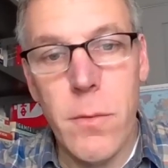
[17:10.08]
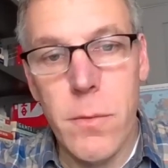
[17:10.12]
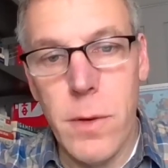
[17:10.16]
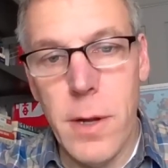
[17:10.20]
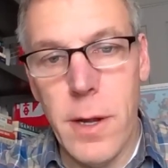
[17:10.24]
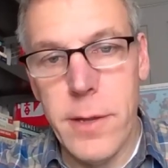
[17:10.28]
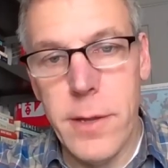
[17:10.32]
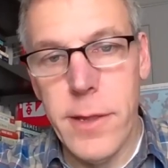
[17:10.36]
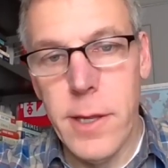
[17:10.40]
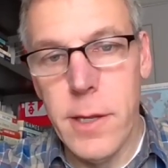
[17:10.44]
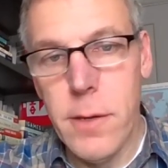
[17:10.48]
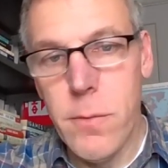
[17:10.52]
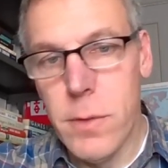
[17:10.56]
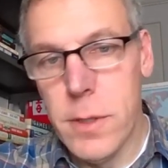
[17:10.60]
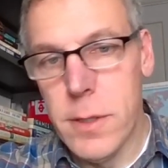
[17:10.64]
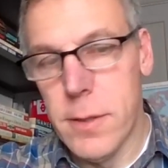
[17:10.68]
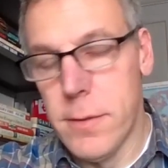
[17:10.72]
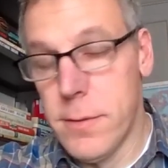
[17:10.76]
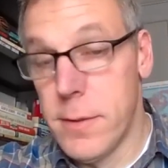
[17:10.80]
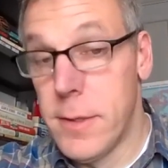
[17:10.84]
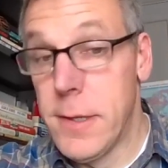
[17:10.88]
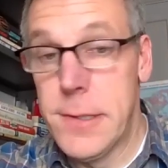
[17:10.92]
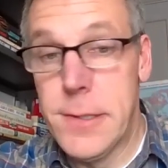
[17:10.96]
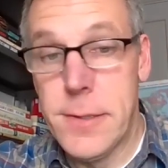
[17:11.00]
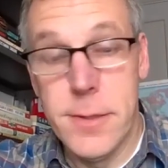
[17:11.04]
I think
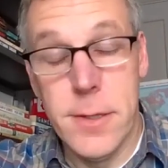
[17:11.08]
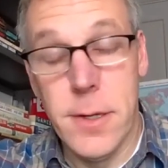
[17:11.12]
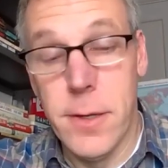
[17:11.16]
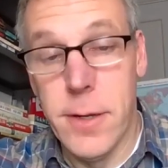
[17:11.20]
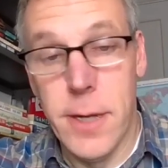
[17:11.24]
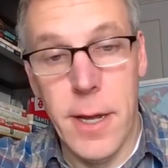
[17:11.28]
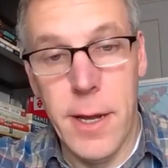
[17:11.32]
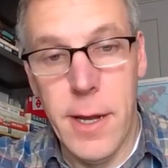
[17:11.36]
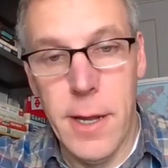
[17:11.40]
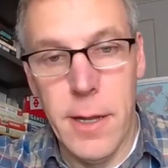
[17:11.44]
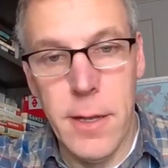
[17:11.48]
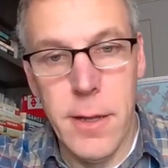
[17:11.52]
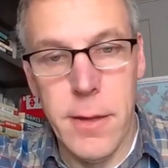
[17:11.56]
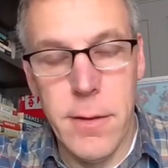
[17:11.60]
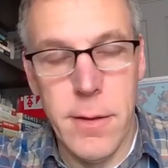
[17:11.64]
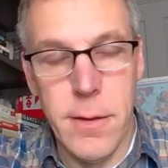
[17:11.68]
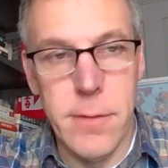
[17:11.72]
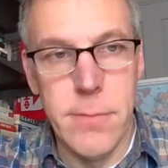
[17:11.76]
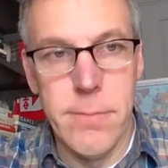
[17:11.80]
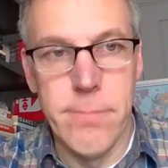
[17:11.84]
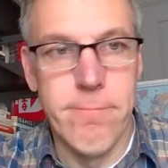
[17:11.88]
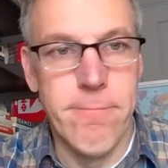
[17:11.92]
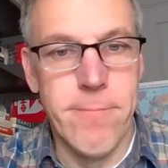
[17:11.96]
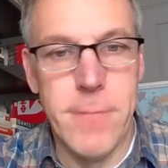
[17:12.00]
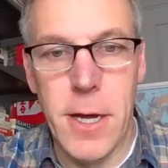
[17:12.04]
that's good. I hadn't
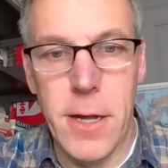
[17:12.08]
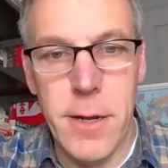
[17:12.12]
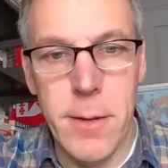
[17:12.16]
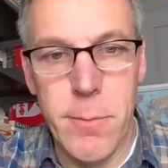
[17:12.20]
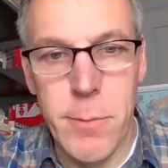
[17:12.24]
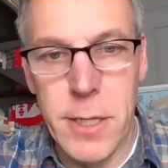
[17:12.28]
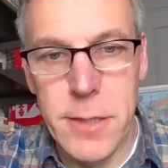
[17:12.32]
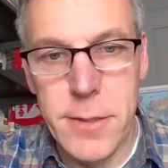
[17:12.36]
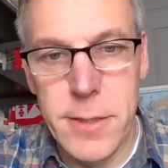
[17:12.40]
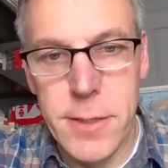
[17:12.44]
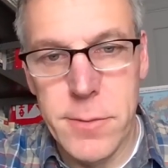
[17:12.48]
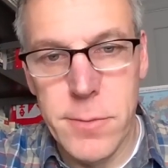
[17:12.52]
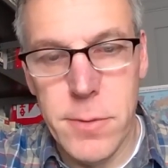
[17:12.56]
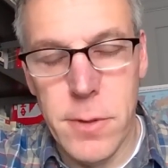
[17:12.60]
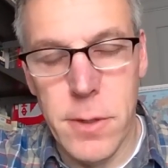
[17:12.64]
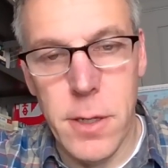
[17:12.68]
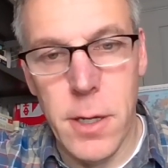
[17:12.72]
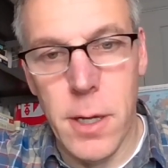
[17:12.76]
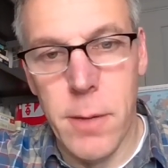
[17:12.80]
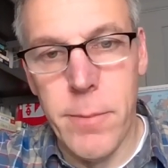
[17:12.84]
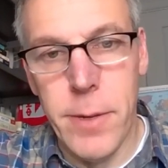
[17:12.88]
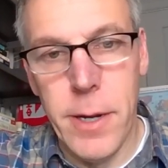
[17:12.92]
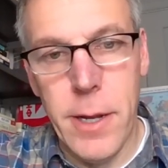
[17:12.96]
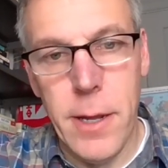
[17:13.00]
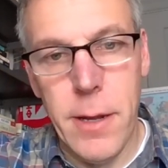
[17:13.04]
thought about this one,
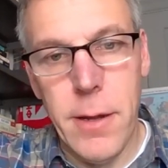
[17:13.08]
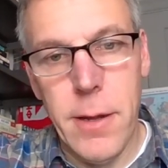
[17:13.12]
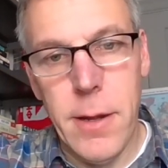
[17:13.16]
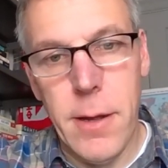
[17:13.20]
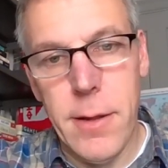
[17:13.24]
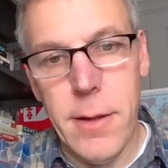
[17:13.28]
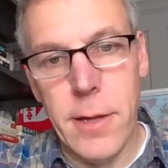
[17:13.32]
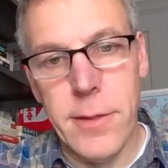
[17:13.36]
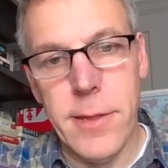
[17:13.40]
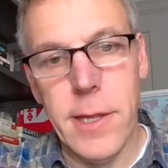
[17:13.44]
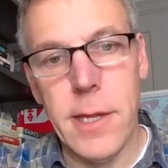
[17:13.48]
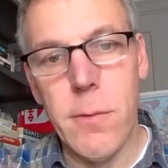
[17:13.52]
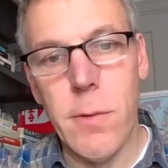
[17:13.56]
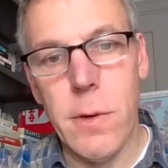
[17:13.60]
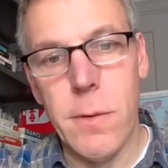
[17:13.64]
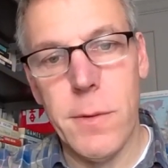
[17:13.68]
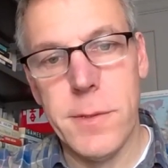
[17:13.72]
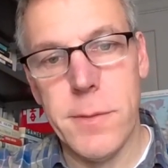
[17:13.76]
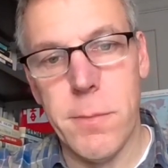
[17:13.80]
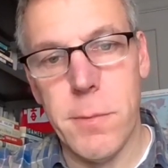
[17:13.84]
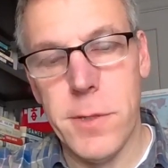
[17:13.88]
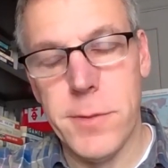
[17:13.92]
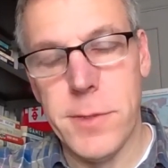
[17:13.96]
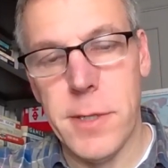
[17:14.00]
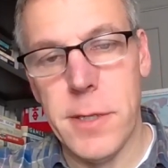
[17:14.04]
but I think what
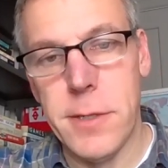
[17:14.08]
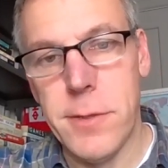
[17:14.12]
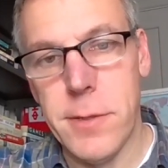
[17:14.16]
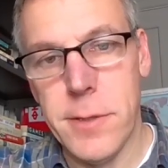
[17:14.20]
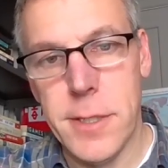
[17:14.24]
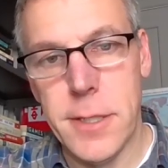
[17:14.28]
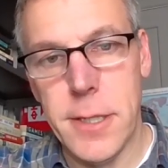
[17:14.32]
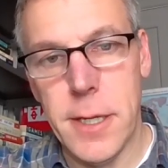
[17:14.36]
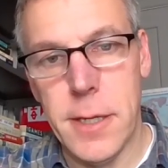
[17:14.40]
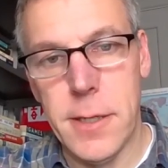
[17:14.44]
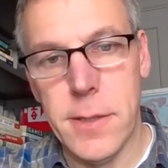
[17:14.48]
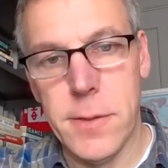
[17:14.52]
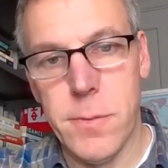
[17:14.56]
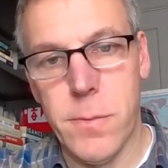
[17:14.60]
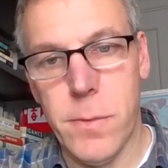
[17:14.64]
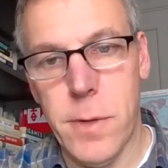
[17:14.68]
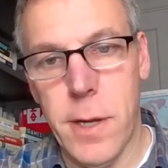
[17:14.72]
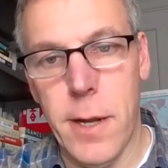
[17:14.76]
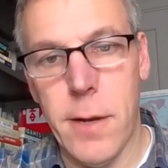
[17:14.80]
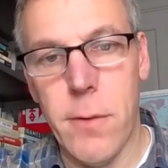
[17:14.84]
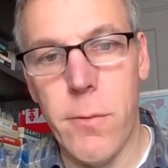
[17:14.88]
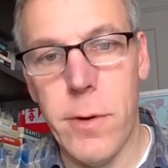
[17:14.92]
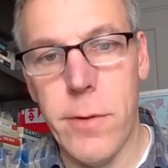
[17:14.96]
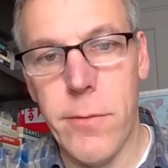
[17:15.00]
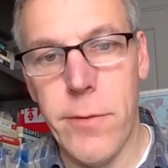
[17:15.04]
was most interesting is
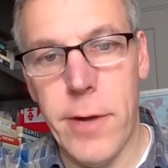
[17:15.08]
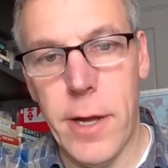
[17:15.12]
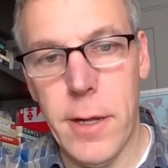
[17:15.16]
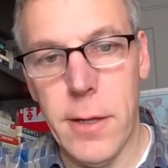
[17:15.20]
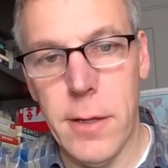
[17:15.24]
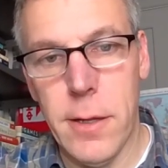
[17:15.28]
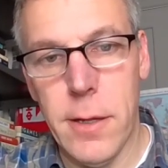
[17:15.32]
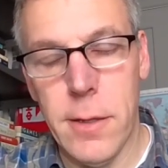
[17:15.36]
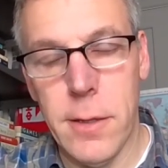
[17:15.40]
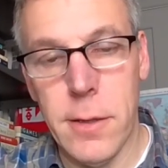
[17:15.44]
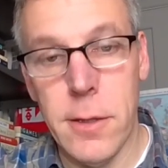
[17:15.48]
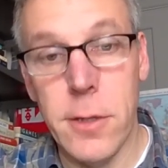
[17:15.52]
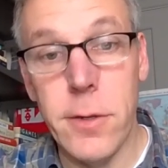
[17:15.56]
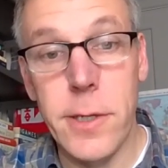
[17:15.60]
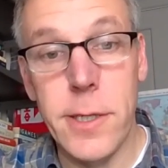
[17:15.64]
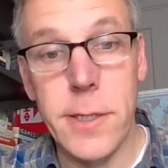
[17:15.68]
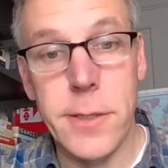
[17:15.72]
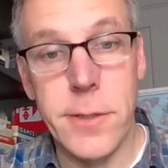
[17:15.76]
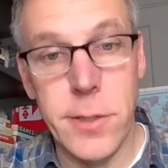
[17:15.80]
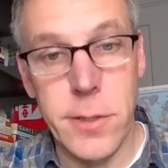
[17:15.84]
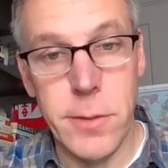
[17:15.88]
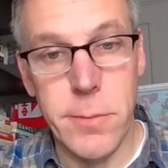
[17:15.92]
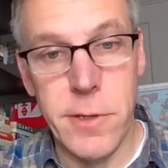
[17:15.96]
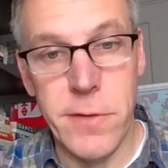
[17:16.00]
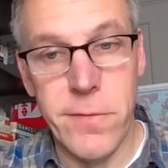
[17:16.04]
kind of what I alluded
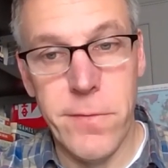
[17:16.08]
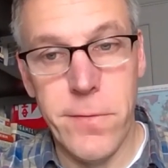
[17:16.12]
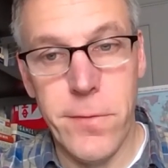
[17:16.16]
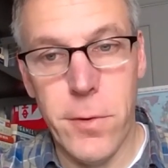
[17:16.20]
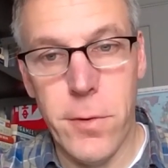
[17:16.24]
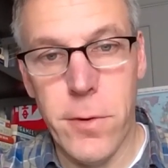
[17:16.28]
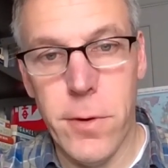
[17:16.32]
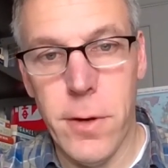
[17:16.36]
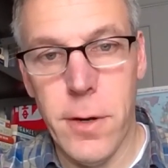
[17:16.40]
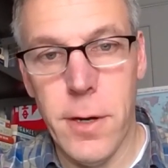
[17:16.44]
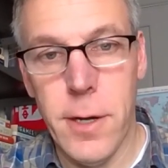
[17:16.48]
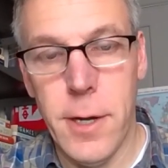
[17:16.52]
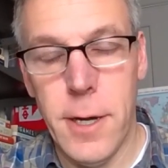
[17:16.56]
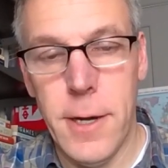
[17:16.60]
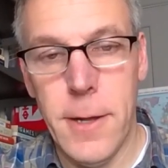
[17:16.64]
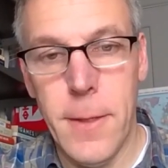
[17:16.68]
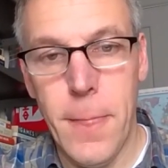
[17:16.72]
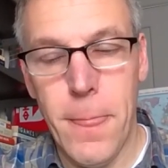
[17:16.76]
to before,